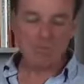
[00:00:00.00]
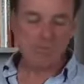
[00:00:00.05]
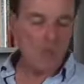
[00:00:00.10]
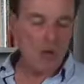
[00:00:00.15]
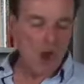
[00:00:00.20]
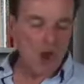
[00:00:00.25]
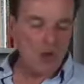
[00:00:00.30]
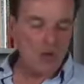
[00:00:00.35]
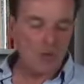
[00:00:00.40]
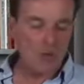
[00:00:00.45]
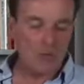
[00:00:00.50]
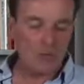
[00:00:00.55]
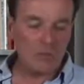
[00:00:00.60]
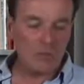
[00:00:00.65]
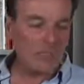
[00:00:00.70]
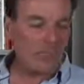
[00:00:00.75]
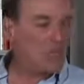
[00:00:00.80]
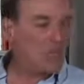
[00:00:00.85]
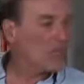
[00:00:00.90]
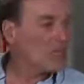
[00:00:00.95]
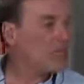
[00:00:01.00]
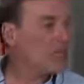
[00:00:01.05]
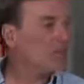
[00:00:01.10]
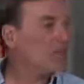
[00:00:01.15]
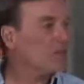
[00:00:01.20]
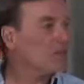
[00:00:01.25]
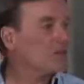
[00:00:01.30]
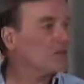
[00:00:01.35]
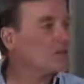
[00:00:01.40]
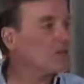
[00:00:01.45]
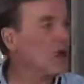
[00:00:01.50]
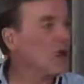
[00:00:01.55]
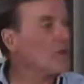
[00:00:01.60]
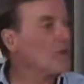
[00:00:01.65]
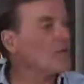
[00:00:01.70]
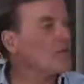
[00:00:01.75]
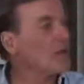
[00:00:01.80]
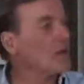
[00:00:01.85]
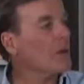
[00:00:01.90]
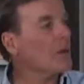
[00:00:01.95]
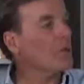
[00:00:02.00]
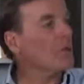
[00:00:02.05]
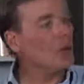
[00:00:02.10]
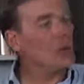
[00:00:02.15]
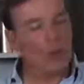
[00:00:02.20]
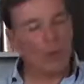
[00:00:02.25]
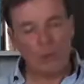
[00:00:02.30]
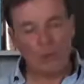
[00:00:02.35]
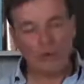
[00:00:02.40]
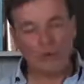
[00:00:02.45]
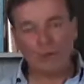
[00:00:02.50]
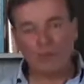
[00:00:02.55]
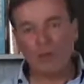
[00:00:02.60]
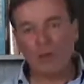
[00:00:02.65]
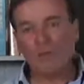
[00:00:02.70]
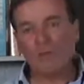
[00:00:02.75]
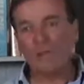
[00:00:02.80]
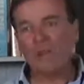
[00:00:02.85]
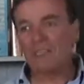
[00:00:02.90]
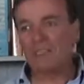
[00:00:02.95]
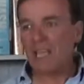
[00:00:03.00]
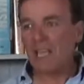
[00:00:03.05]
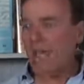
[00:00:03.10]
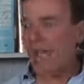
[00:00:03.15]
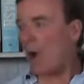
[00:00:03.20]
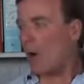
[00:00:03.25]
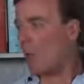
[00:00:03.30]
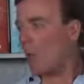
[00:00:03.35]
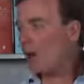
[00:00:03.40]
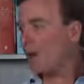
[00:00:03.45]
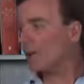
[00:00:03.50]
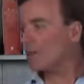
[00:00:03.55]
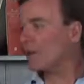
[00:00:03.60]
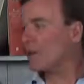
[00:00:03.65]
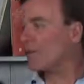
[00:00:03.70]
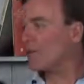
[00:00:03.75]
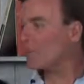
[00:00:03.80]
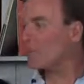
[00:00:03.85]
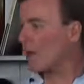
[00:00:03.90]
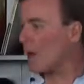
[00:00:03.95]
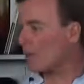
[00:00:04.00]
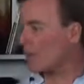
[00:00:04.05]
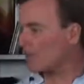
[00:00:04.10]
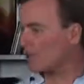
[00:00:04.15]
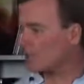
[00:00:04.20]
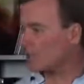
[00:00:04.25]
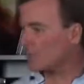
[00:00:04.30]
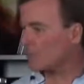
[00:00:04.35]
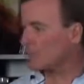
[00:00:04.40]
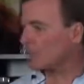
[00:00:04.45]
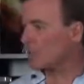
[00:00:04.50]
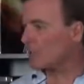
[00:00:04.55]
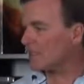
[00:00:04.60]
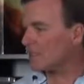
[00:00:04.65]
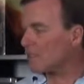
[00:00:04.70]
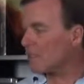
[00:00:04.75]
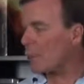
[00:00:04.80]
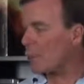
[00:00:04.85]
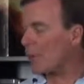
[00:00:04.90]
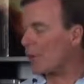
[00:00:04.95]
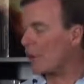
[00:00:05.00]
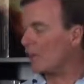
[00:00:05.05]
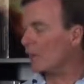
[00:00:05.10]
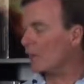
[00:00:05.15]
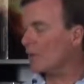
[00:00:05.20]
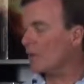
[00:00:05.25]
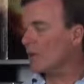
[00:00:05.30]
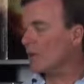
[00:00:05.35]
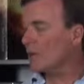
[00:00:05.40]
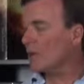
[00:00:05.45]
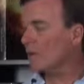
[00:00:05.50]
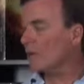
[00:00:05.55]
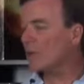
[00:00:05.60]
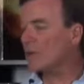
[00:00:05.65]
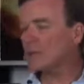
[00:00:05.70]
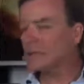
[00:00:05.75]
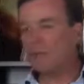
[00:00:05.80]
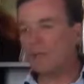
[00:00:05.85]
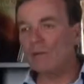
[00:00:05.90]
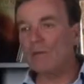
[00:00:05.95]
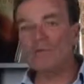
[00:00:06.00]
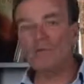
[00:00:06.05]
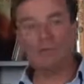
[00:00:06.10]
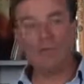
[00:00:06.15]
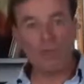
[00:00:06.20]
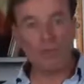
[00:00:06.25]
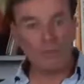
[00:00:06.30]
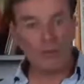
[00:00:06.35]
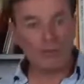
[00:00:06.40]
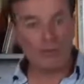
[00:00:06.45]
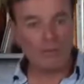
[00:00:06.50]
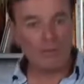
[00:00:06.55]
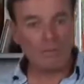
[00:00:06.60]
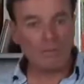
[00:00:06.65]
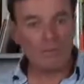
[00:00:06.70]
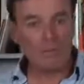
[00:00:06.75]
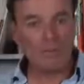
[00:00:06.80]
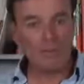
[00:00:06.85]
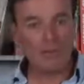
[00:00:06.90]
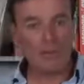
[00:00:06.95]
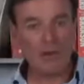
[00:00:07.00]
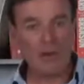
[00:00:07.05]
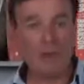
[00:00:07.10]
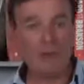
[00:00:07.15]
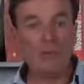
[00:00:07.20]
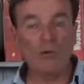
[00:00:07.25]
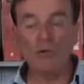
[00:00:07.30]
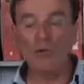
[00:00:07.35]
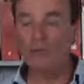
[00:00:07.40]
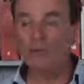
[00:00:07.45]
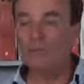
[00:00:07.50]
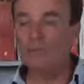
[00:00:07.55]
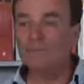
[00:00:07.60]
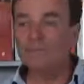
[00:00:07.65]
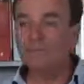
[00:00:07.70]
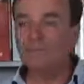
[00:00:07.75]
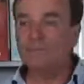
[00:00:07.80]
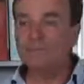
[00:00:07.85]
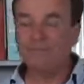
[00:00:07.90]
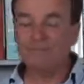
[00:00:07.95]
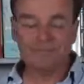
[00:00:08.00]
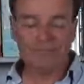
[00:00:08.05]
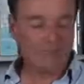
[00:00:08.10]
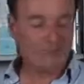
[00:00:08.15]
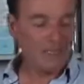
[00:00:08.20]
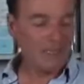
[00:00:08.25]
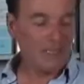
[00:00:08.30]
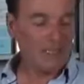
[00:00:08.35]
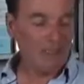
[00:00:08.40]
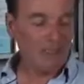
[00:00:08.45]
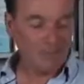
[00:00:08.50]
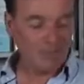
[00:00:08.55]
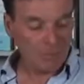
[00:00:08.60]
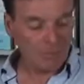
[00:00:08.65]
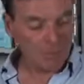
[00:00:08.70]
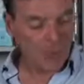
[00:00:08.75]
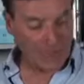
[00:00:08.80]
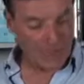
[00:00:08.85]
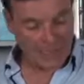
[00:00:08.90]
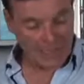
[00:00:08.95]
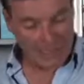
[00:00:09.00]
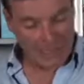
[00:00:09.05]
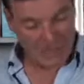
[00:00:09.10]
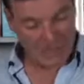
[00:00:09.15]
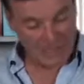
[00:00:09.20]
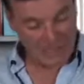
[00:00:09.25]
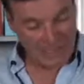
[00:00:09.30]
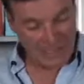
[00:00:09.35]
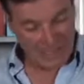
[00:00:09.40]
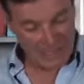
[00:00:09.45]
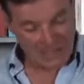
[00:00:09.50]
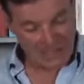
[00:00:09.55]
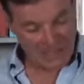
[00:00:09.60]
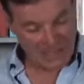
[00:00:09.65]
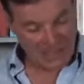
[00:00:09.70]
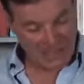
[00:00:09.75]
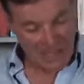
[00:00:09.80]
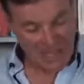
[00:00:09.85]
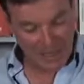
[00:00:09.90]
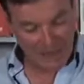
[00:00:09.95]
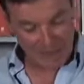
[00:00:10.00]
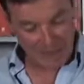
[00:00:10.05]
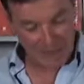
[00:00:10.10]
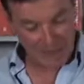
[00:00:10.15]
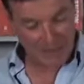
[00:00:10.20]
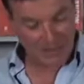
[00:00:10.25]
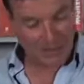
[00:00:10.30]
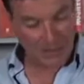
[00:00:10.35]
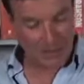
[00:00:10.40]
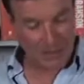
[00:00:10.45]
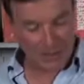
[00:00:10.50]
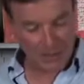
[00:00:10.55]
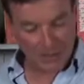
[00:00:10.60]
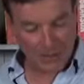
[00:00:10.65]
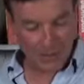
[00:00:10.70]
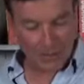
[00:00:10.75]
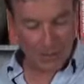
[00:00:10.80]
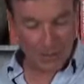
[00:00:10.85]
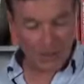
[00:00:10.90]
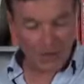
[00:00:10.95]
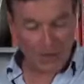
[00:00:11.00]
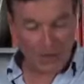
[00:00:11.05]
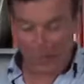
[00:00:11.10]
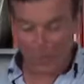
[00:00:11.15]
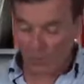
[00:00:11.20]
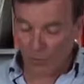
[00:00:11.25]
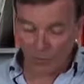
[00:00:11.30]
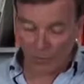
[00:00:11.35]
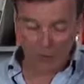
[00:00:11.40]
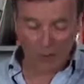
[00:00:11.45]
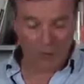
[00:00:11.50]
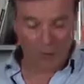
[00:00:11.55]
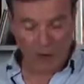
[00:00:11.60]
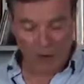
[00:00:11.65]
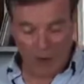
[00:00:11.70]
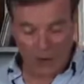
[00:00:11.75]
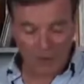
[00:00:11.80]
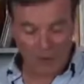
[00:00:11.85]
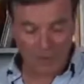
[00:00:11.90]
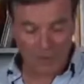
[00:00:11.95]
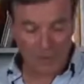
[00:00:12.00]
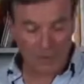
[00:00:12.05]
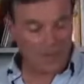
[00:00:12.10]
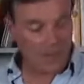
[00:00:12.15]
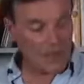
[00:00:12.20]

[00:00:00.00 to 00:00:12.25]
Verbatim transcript: modems, you'd go a kilometre from the, the tower and they were rubbish. It didn't work. Whereas it was for real. And I bought the plug-in PC card for your computer and I bought the phone